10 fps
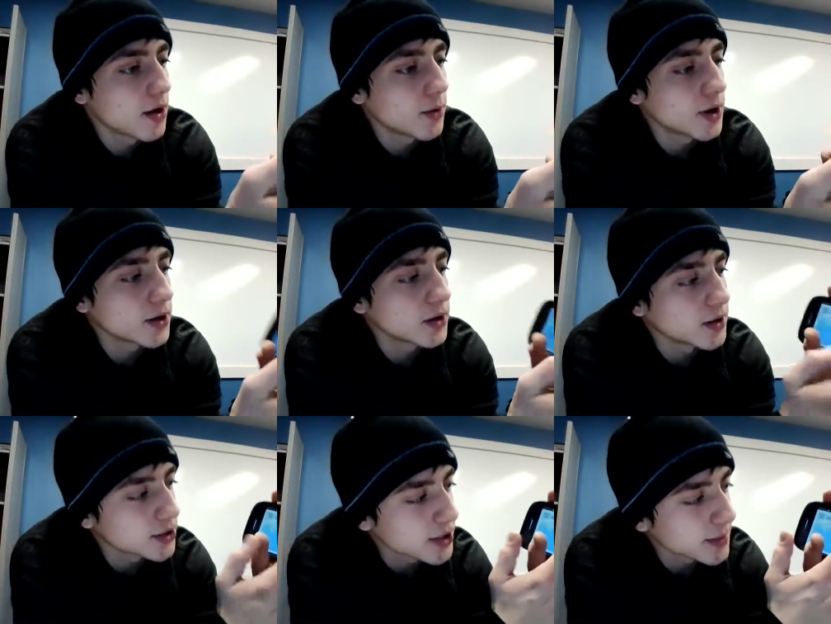where you
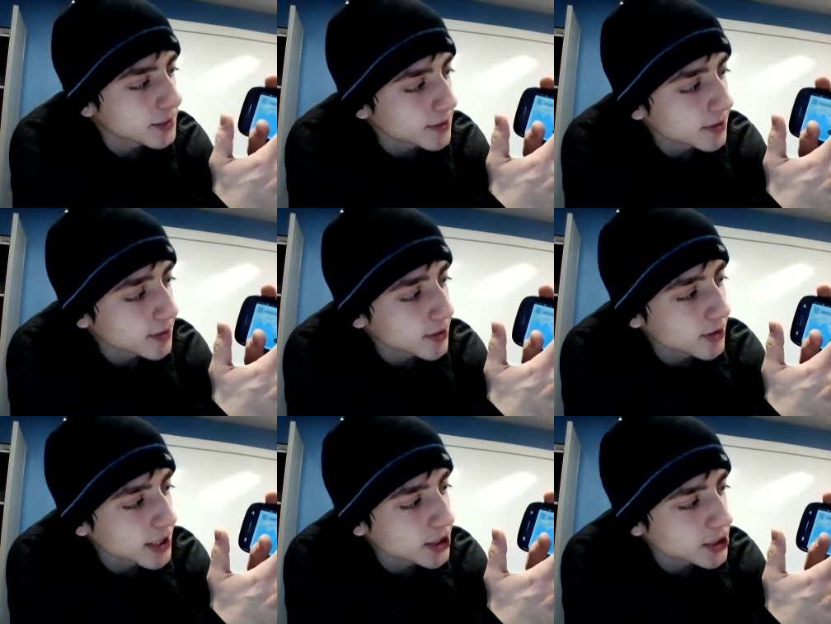can type in the
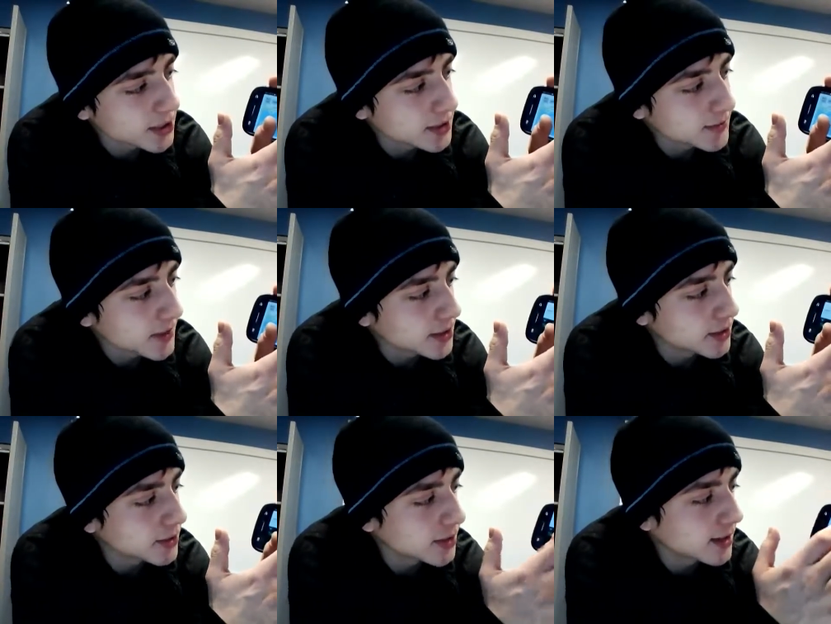location to find
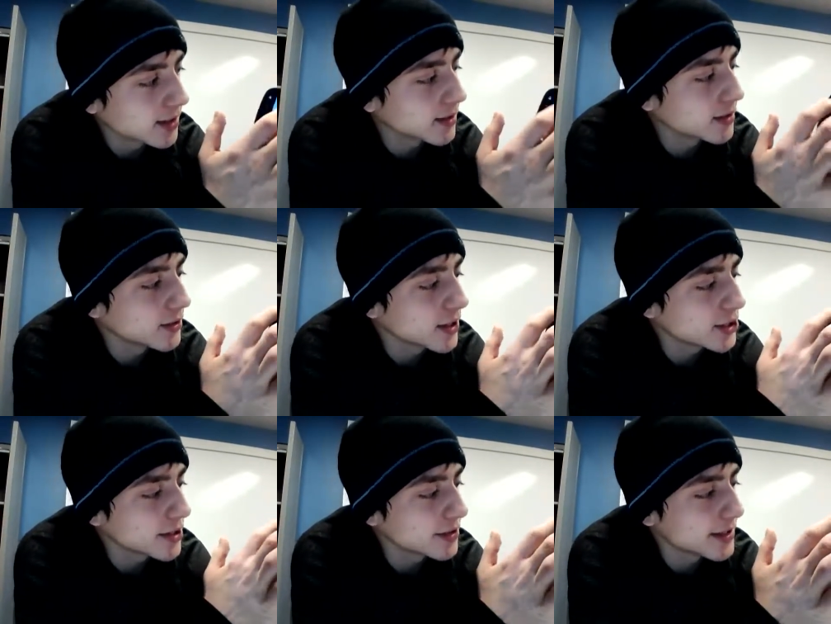the
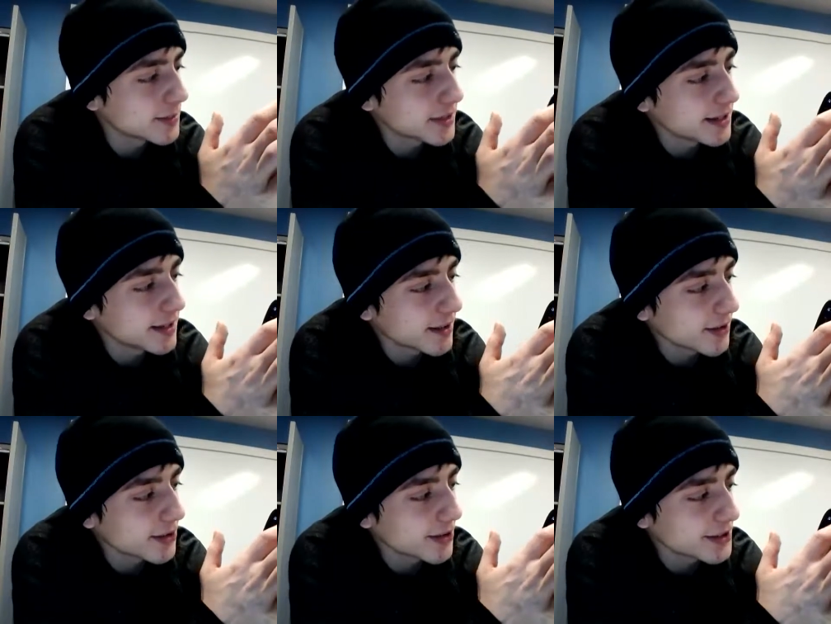location that you typed in,
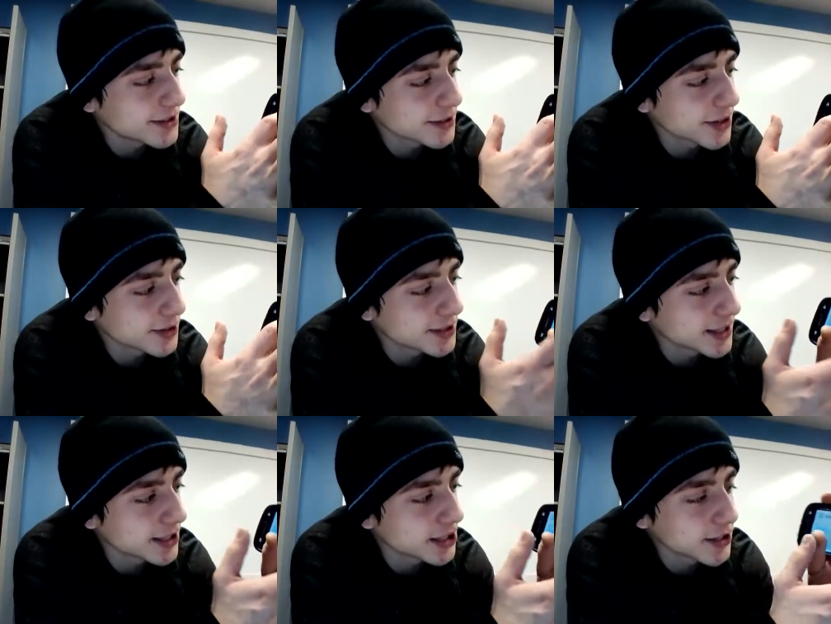or also go to
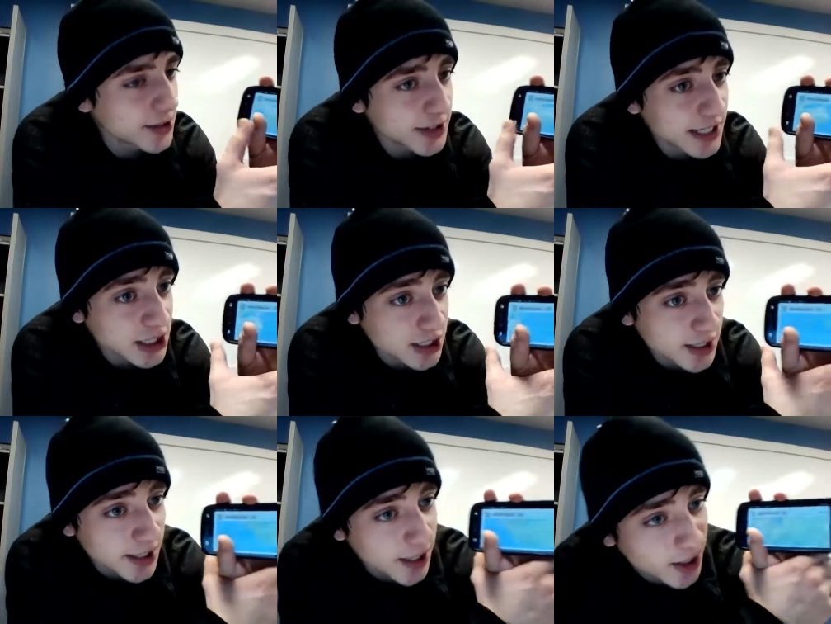the current
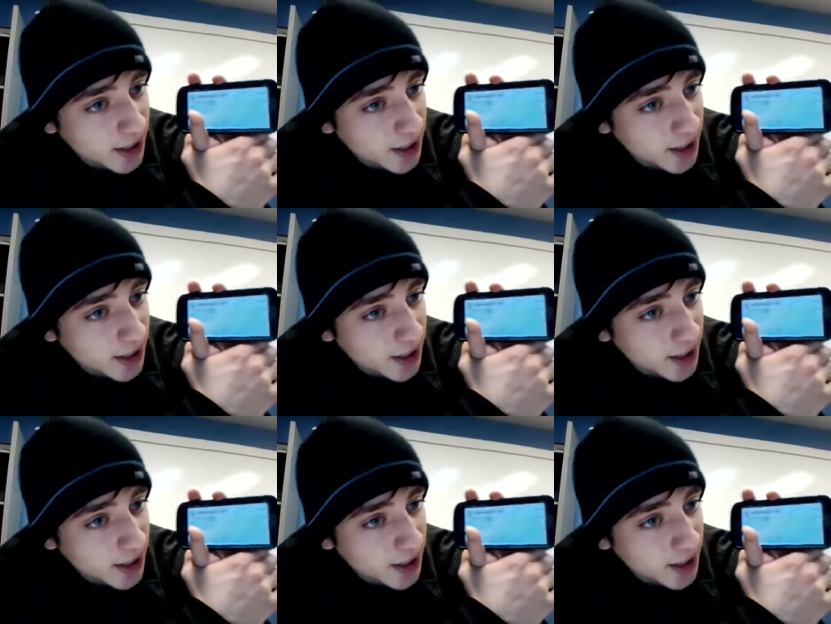location